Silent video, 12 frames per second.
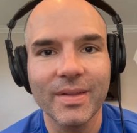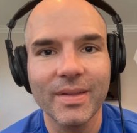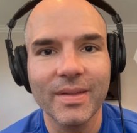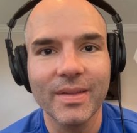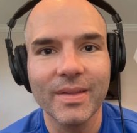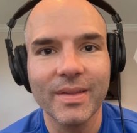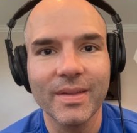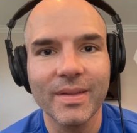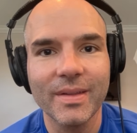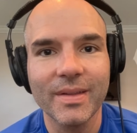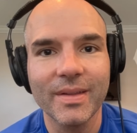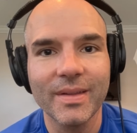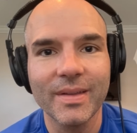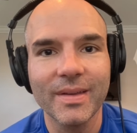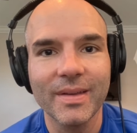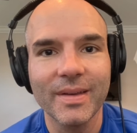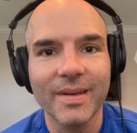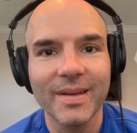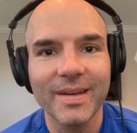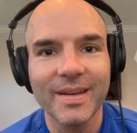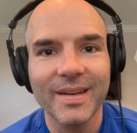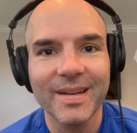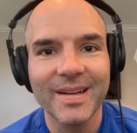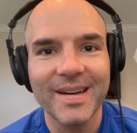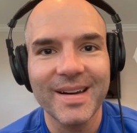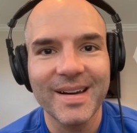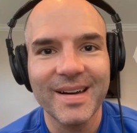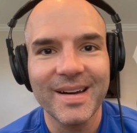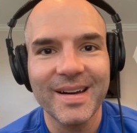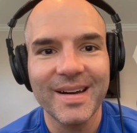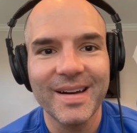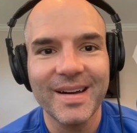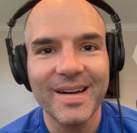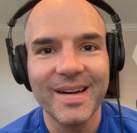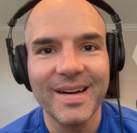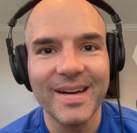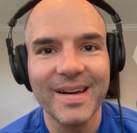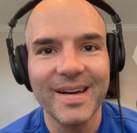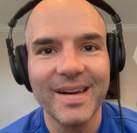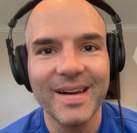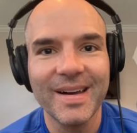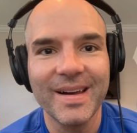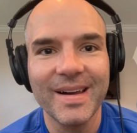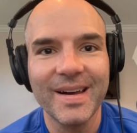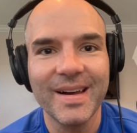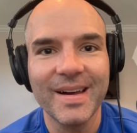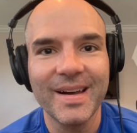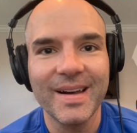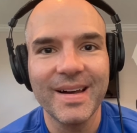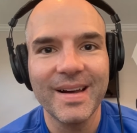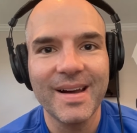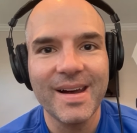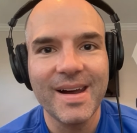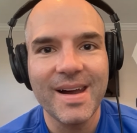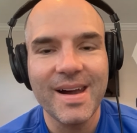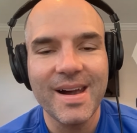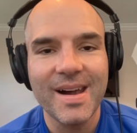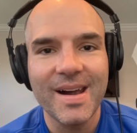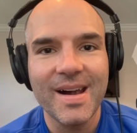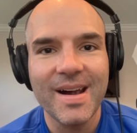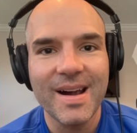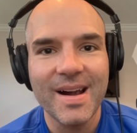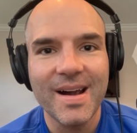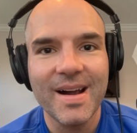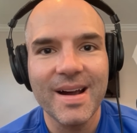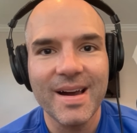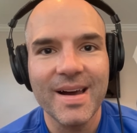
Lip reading: [no speech]